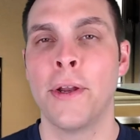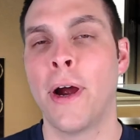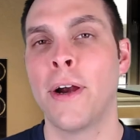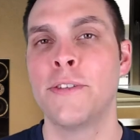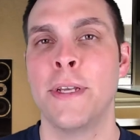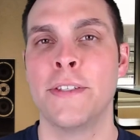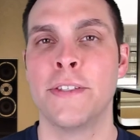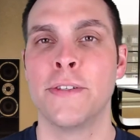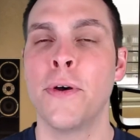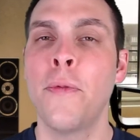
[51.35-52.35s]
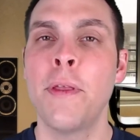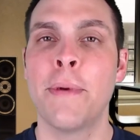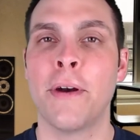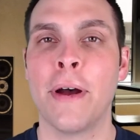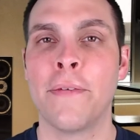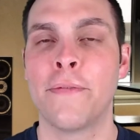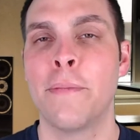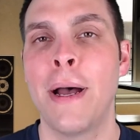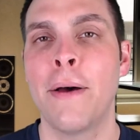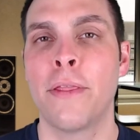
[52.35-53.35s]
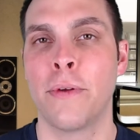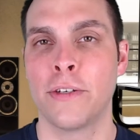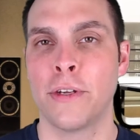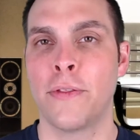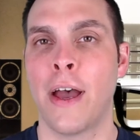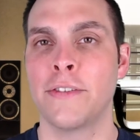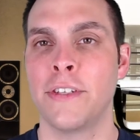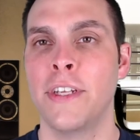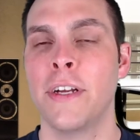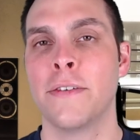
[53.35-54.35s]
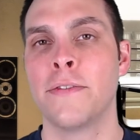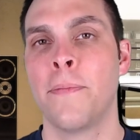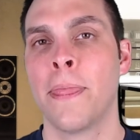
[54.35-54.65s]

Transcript: Our species has only been around for about 300,000 years.